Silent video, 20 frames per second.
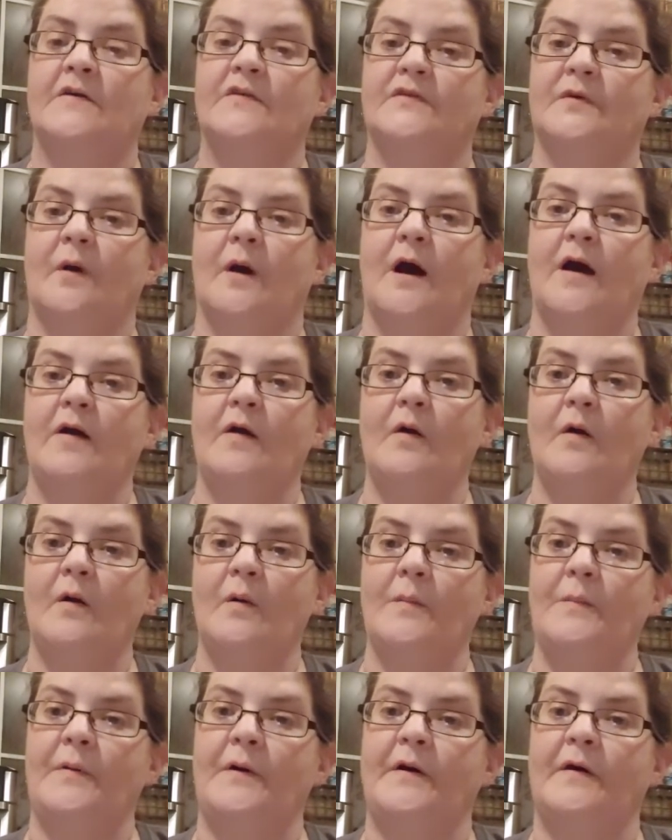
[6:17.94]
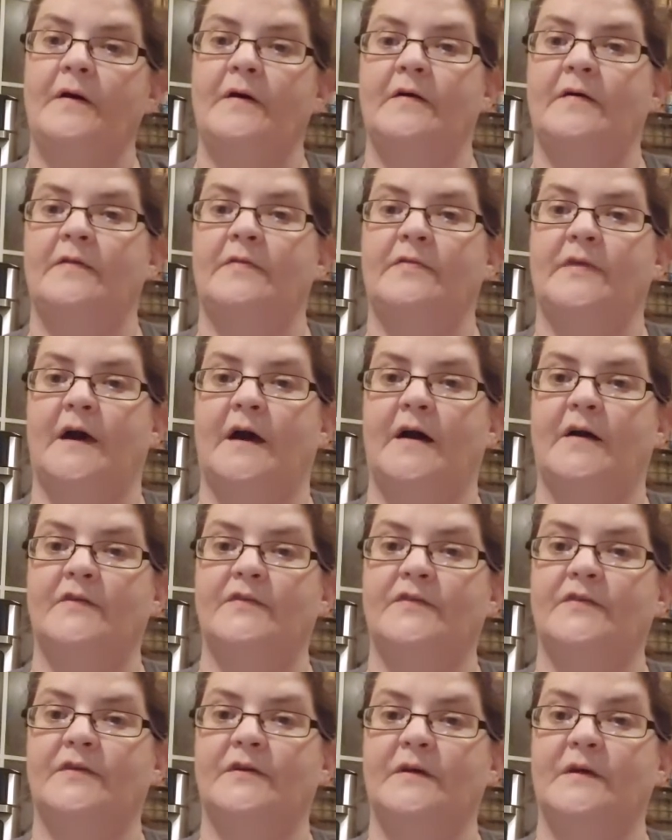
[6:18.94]
So I hope
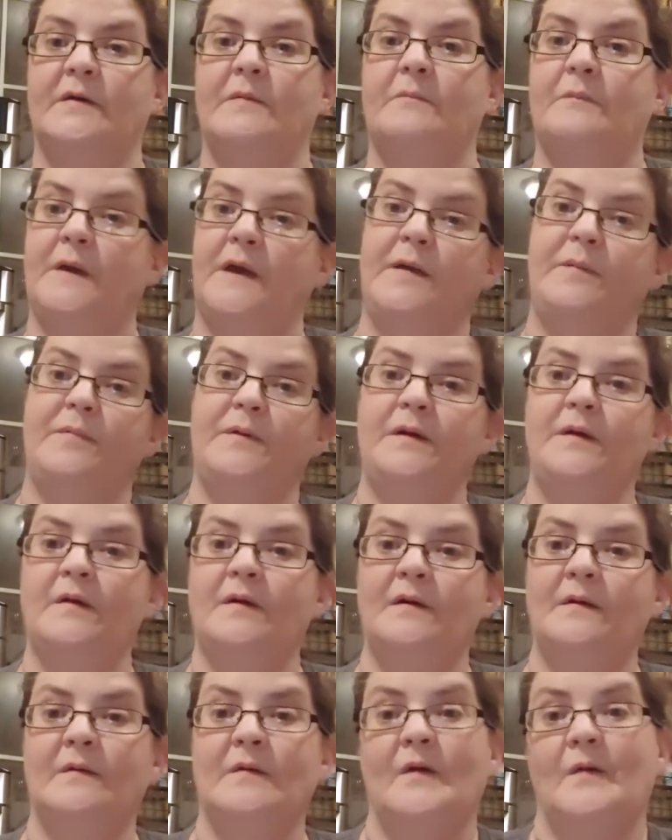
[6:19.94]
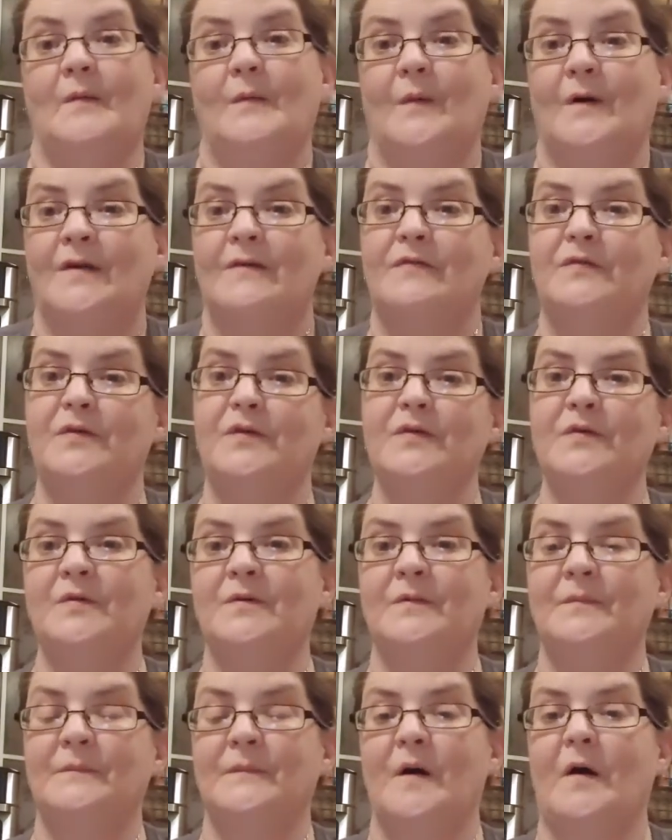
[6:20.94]
that maybe one of
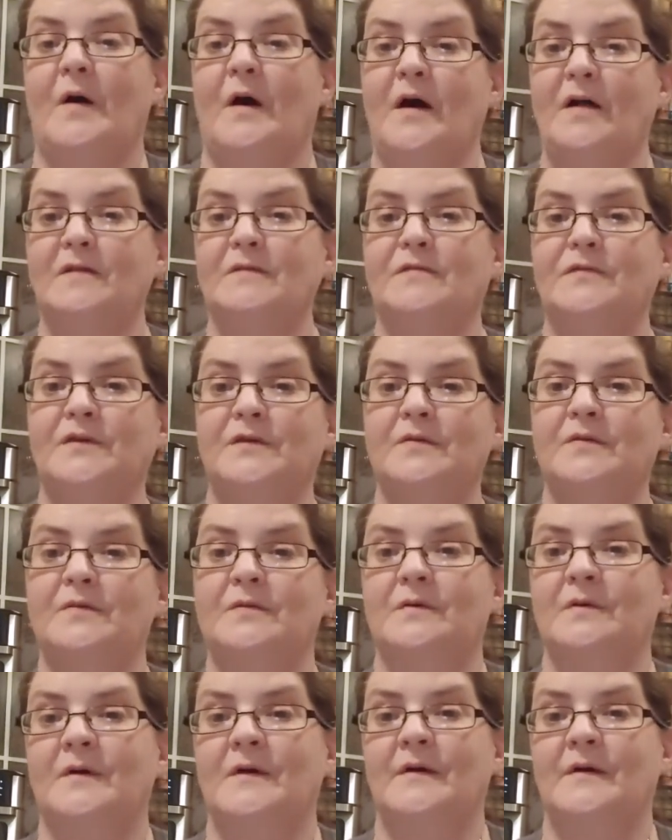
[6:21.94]
you, all of you,